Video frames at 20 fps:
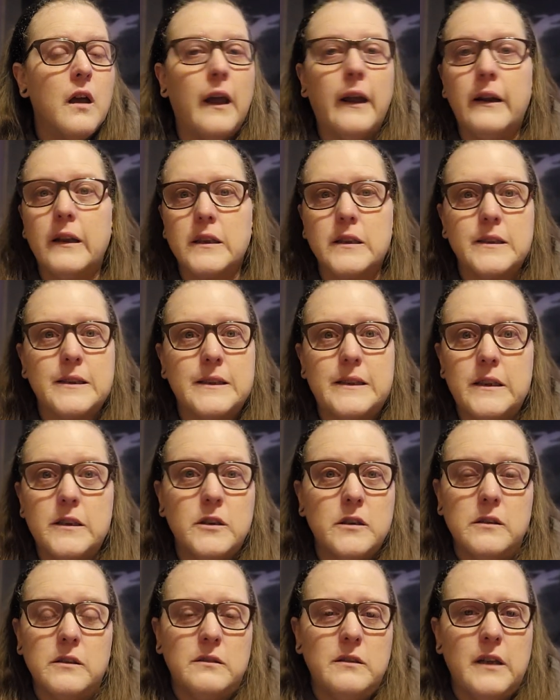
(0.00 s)
And it's
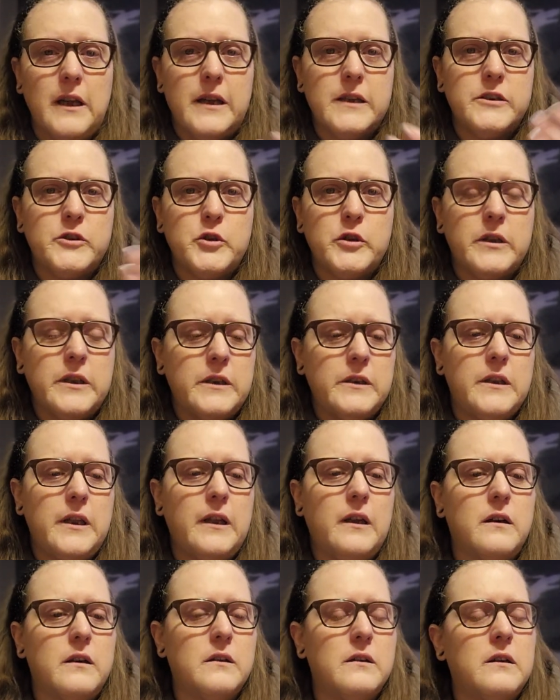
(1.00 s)
still, as you can
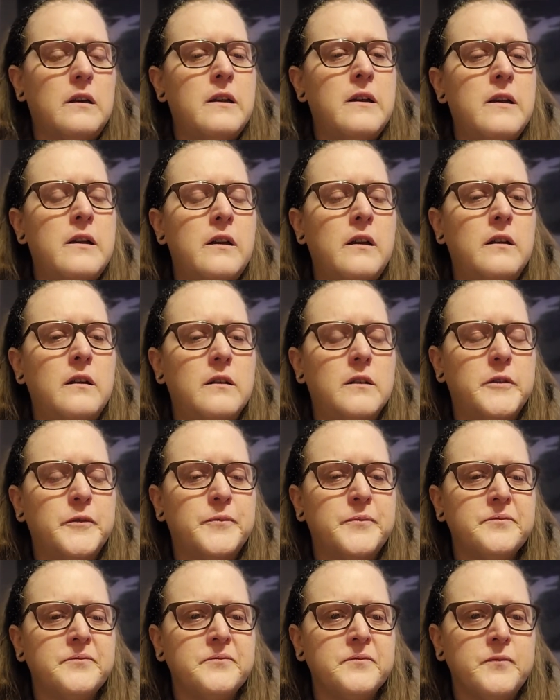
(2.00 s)
tell,
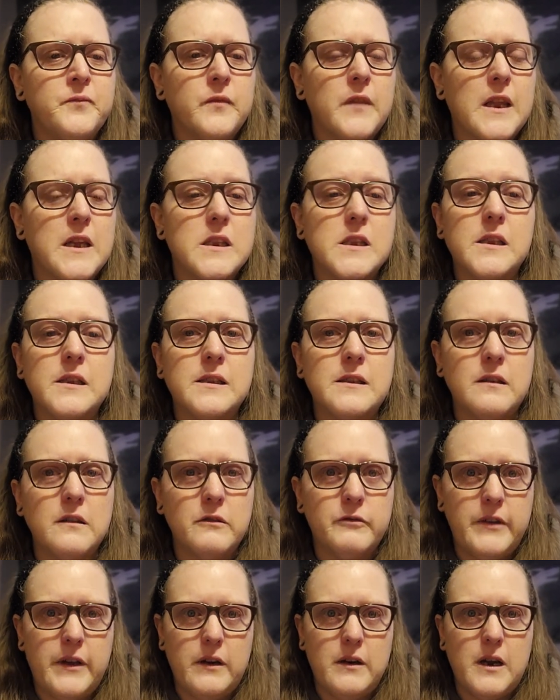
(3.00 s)
it's
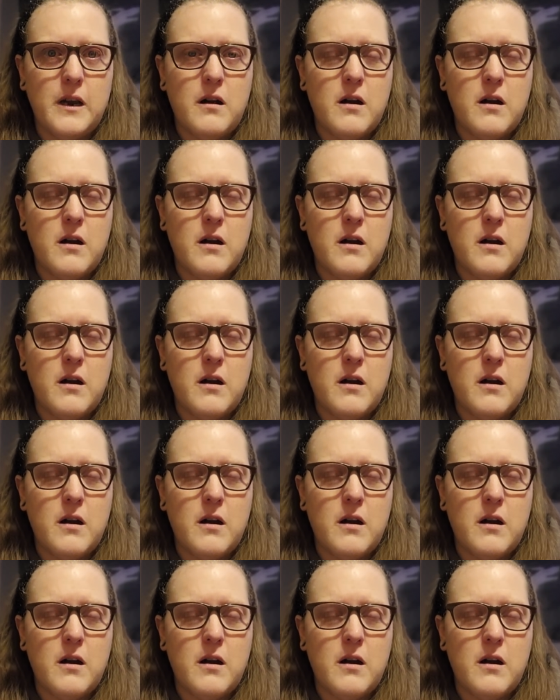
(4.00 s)
still very